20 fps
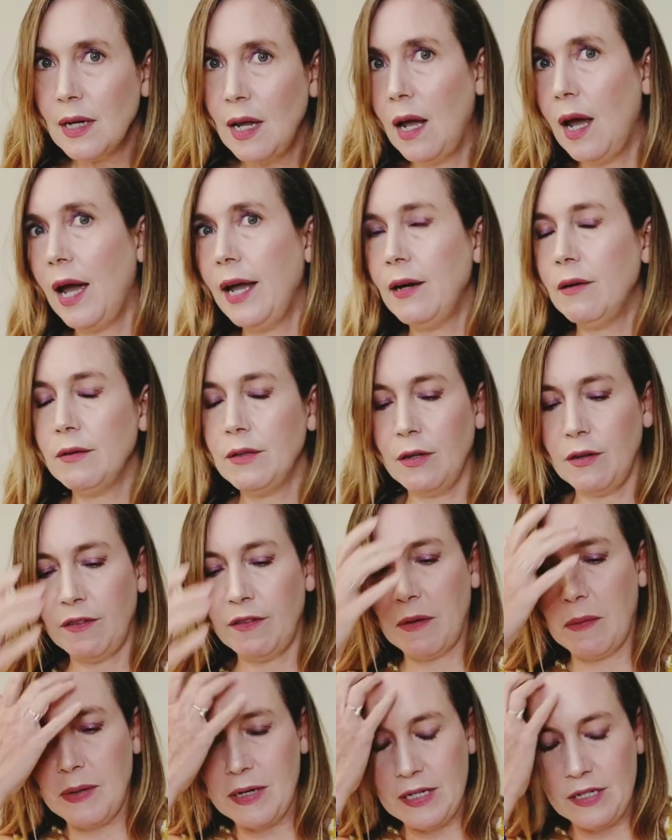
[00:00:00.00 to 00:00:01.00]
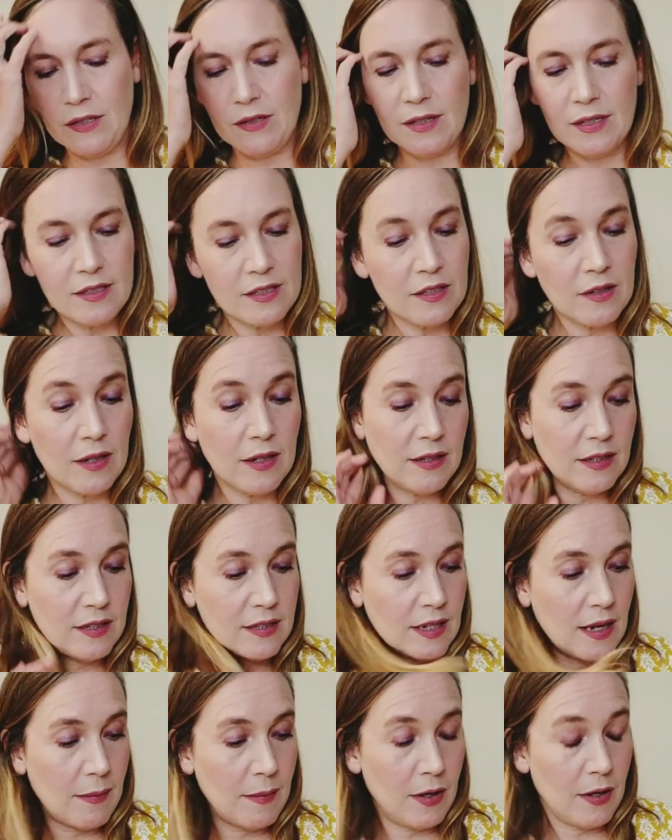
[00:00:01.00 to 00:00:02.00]
I don't know if I want to do this during the
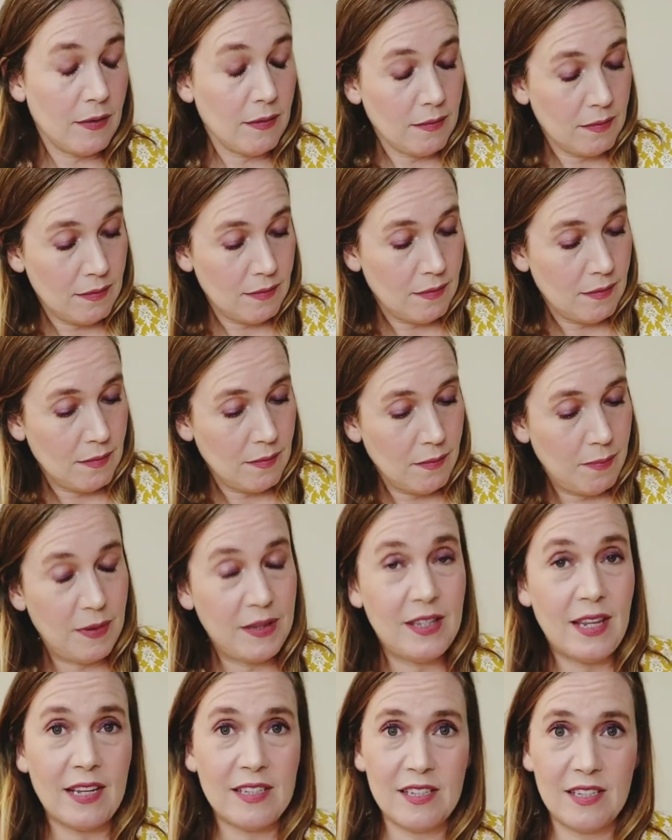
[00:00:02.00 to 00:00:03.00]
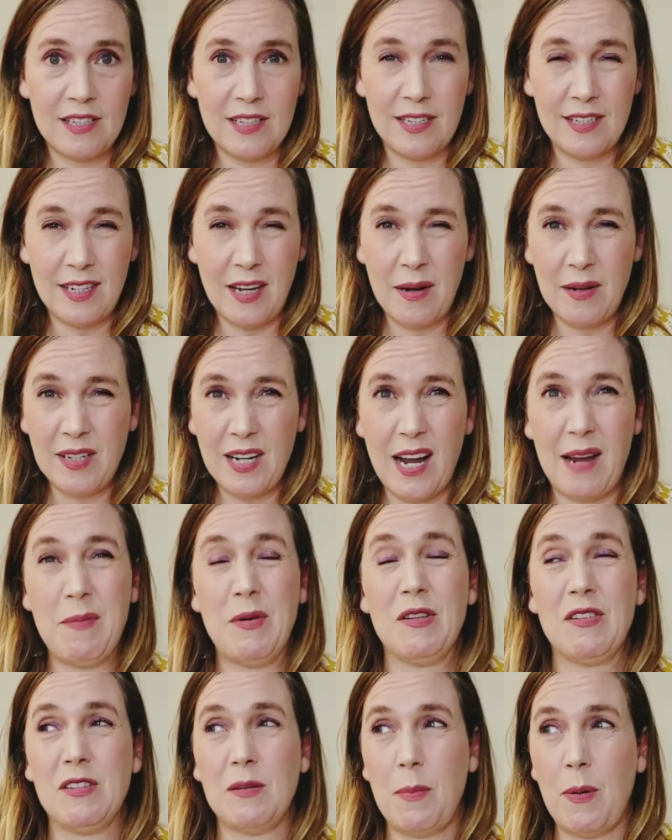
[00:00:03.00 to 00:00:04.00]
summer, but that's the time
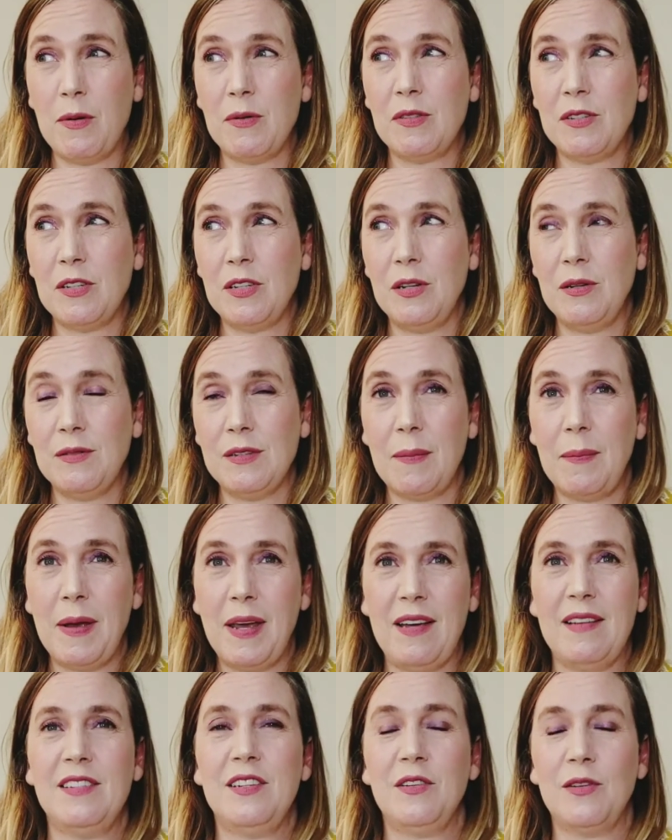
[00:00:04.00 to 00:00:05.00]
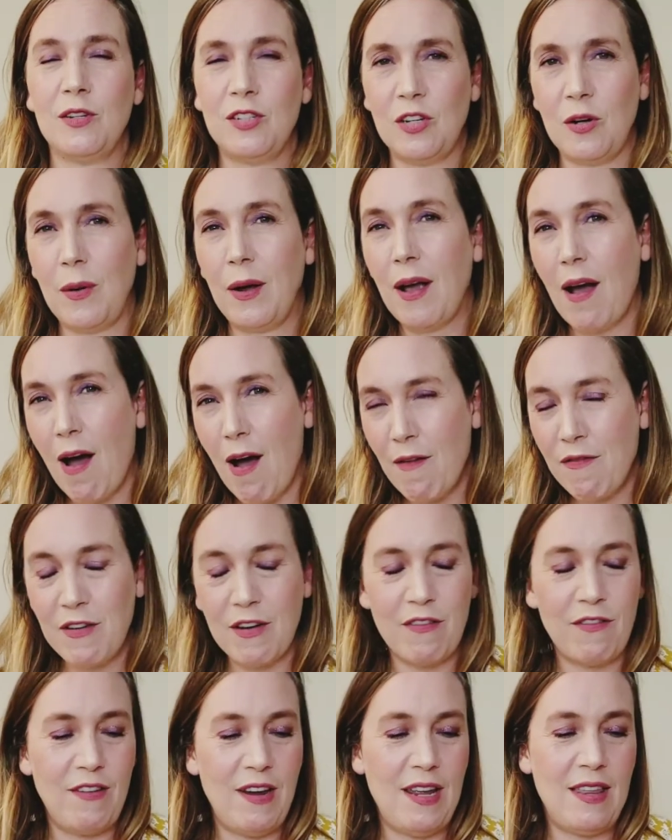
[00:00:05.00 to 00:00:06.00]
you're supposed to use it because you're showing off your
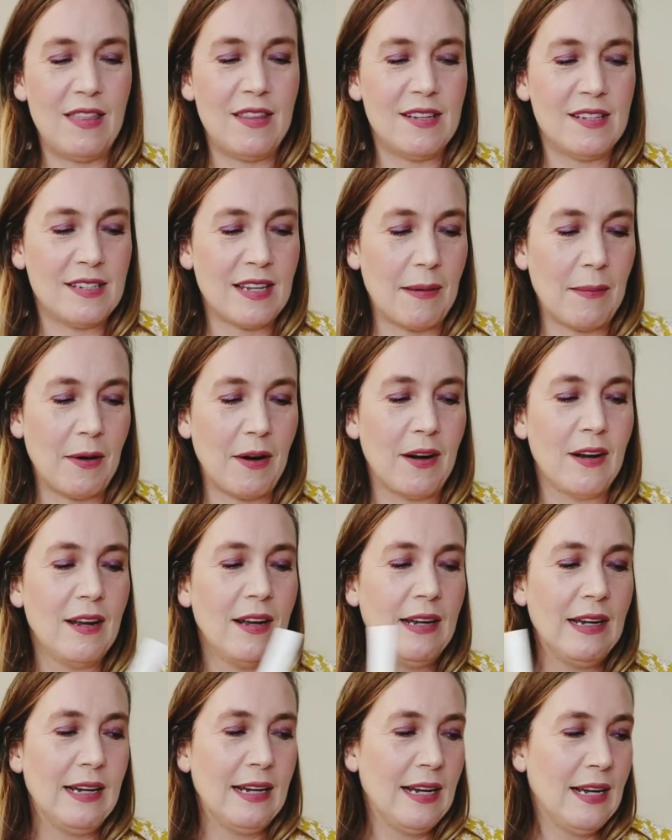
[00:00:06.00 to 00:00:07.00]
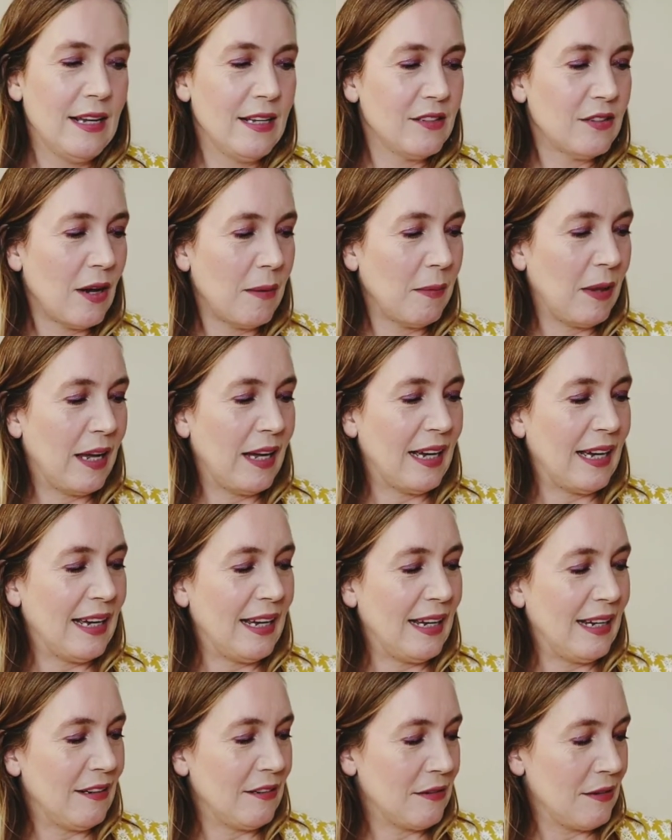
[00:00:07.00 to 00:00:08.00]
feet in the summer. So I'm like,
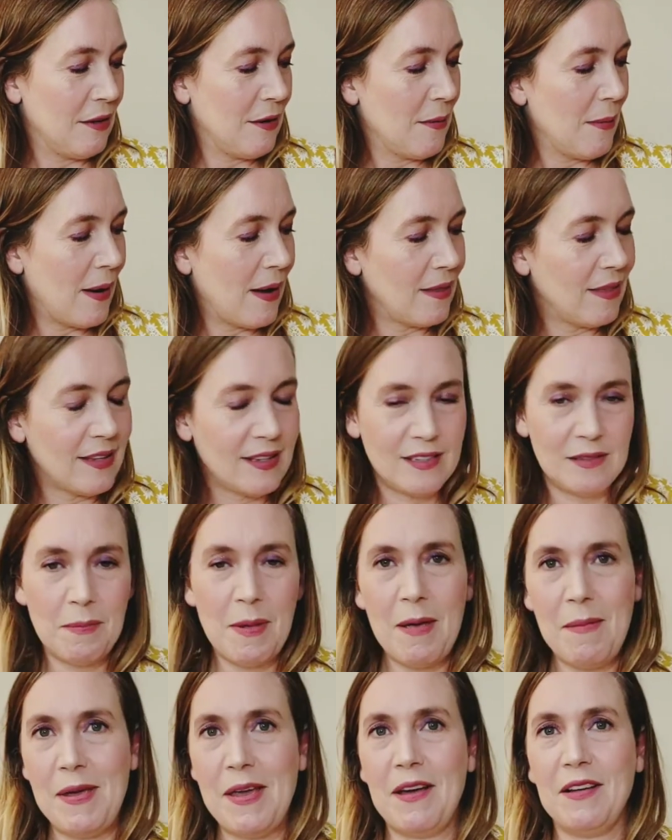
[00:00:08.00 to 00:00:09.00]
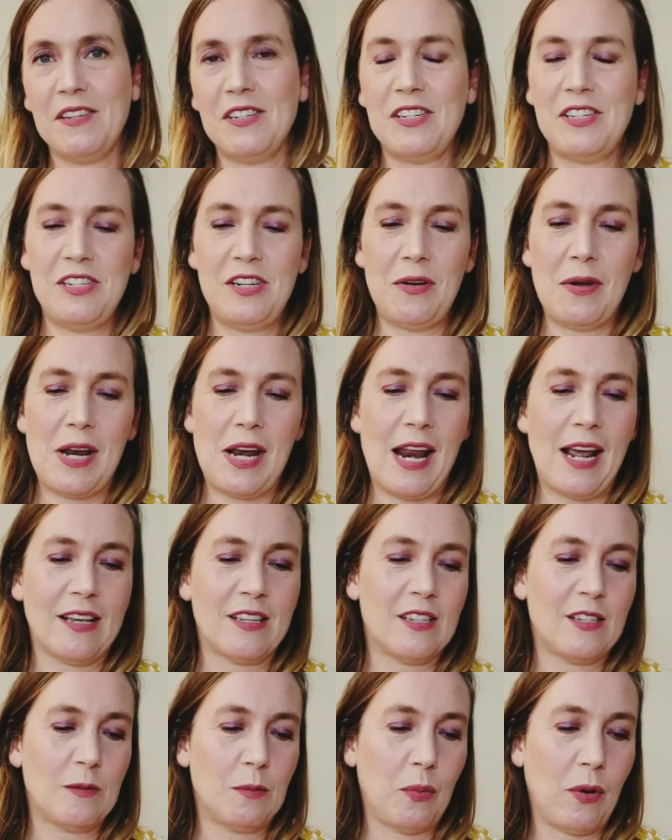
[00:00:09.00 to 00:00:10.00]
I don't know about this. Maybe I'll just do it
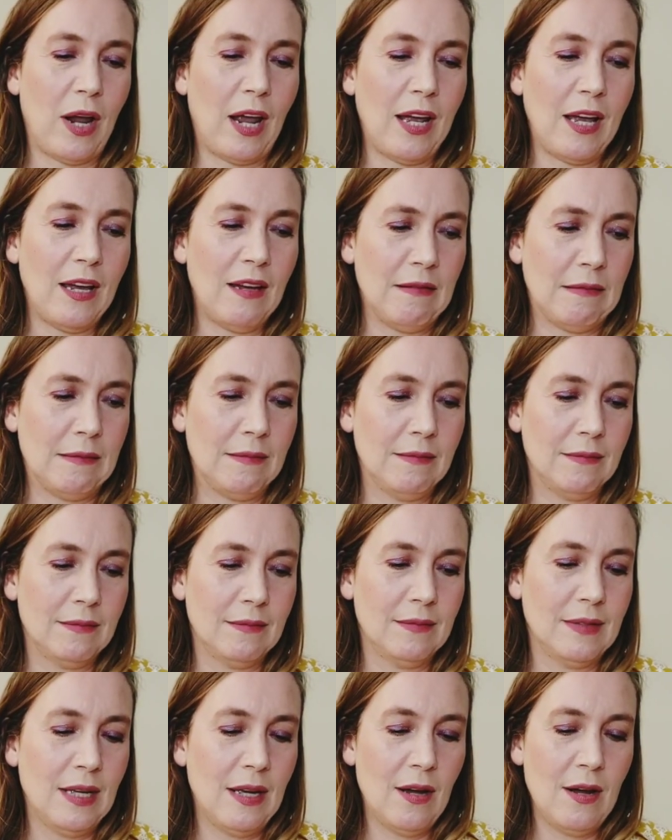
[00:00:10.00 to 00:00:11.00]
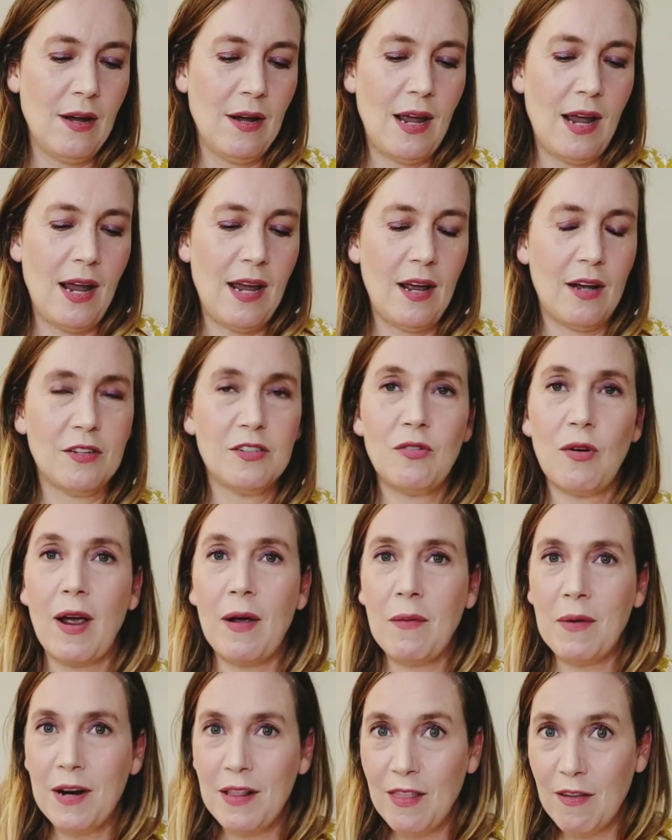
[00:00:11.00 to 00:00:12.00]
next spring. And I'll try
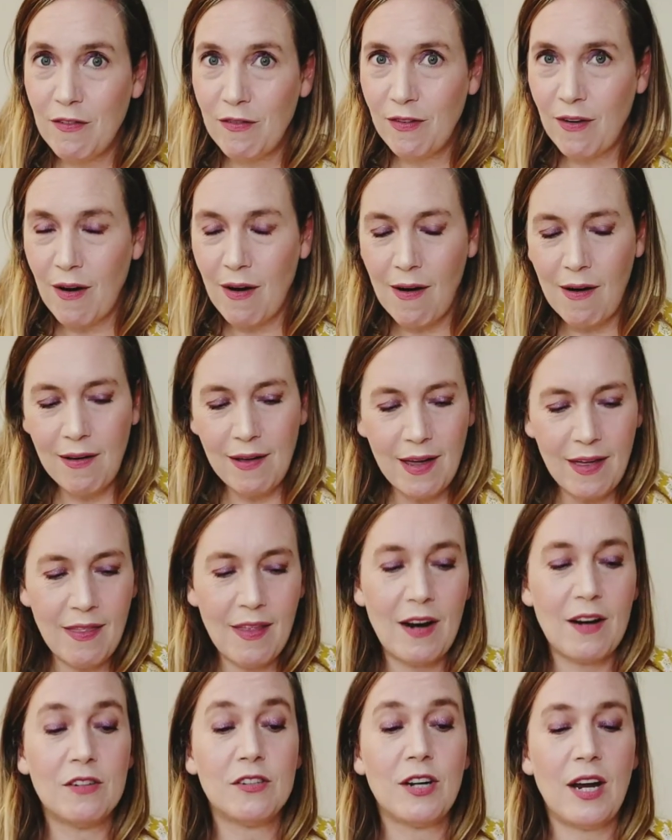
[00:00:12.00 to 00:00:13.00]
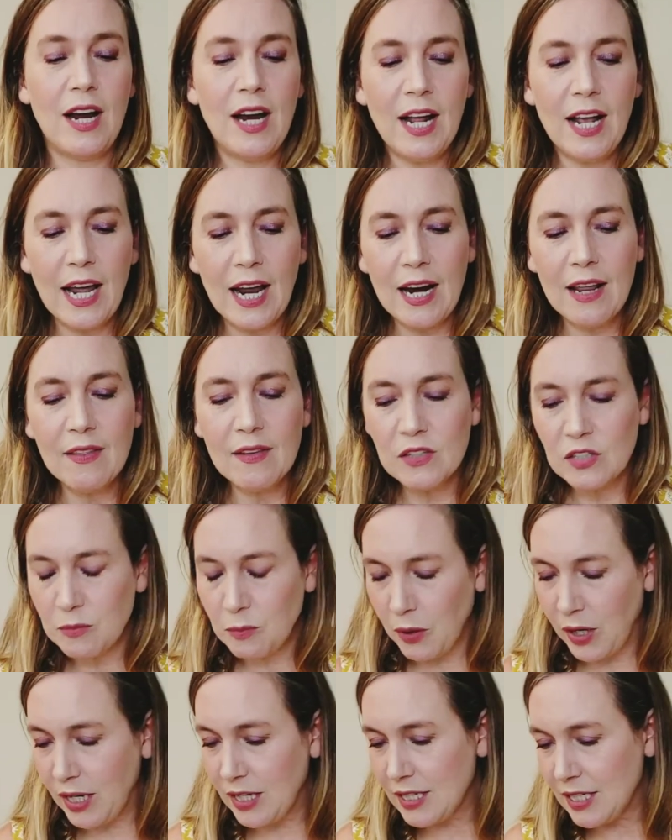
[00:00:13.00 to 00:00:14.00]
one in the fall and then I'll try it again in the
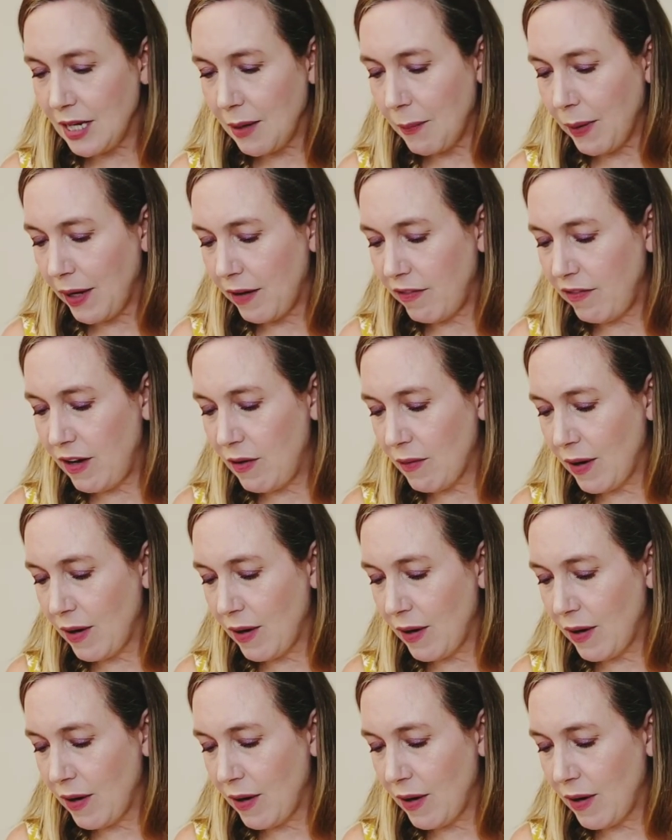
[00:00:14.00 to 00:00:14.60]
spring to get my feet